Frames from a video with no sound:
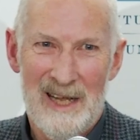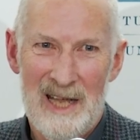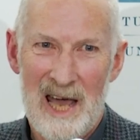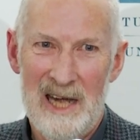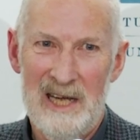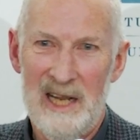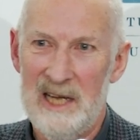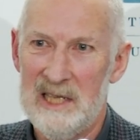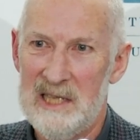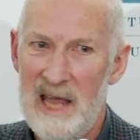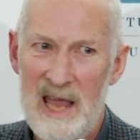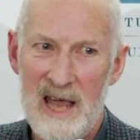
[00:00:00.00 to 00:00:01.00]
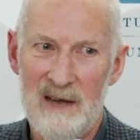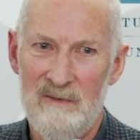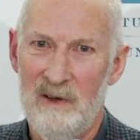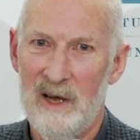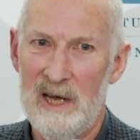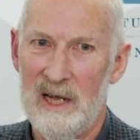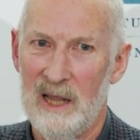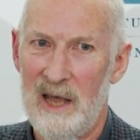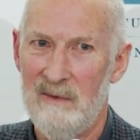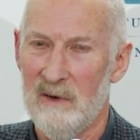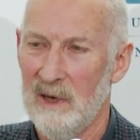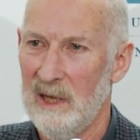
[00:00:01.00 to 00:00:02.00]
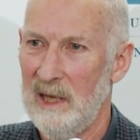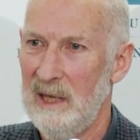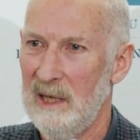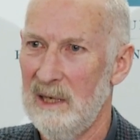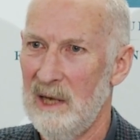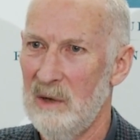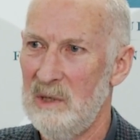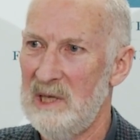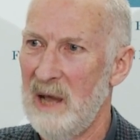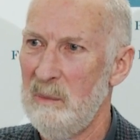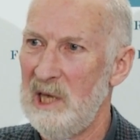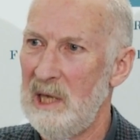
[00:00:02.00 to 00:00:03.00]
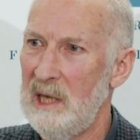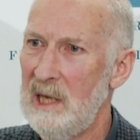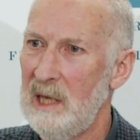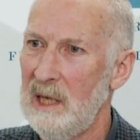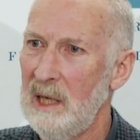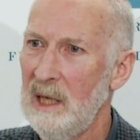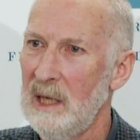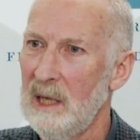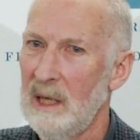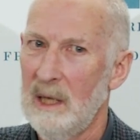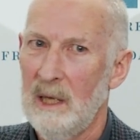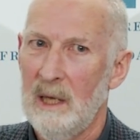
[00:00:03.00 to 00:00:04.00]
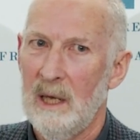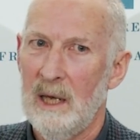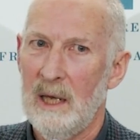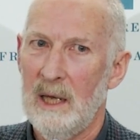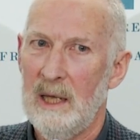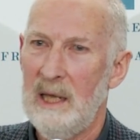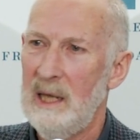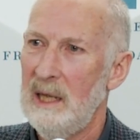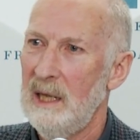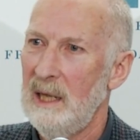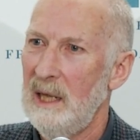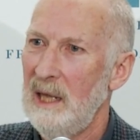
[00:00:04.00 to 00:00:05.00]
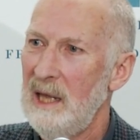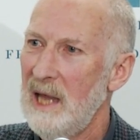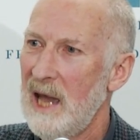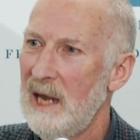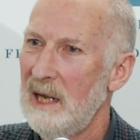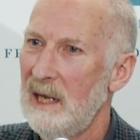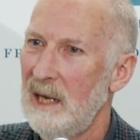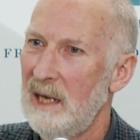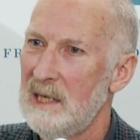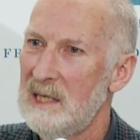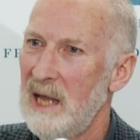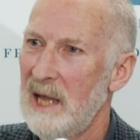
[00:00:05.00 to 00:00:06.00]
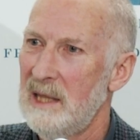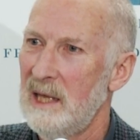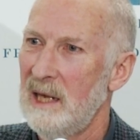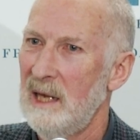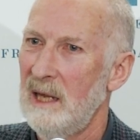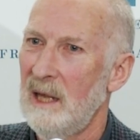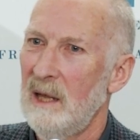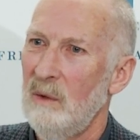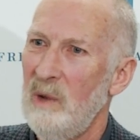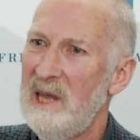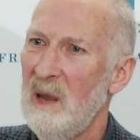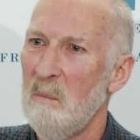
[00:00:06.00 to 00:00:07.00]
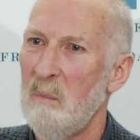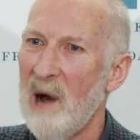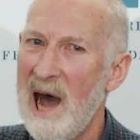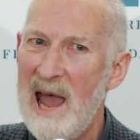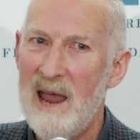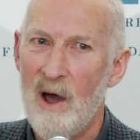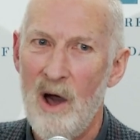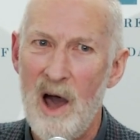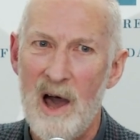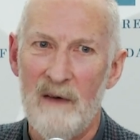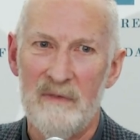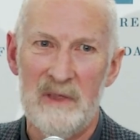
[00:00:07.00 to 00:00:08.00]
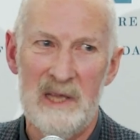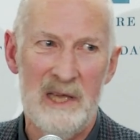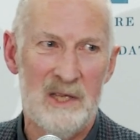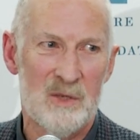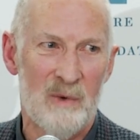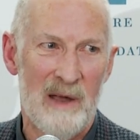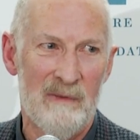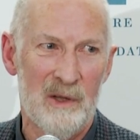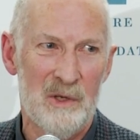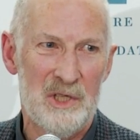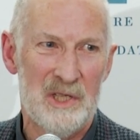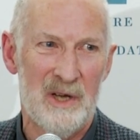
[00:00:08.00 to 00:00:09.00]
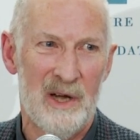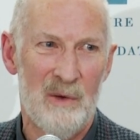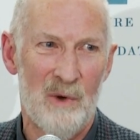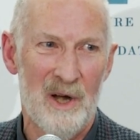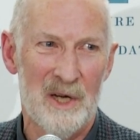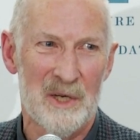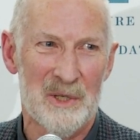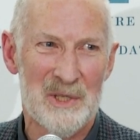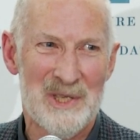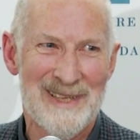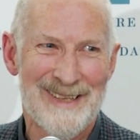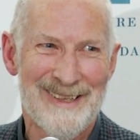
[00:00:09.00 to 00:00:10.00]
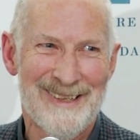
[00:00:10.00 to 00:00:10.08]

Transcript: got it in his head very cleverly, no dummy he. Uh, he, he got it in his head that we can buy off these revolutionary workers.